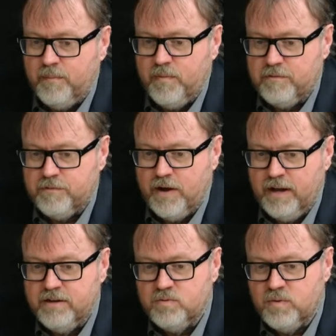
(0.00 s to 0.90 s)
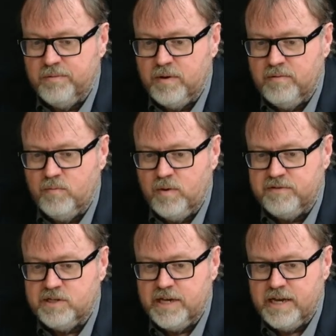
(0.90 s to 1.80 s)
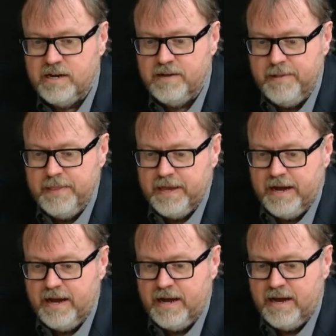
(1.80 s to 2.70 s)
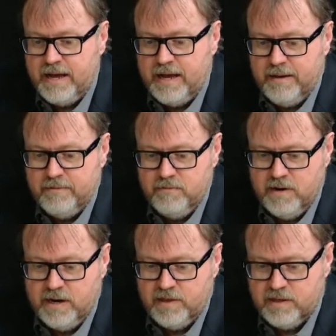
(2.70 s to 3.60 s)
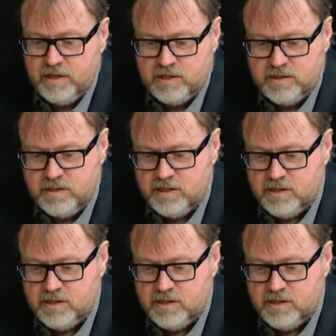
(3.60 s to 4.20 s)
front, where we've seen really this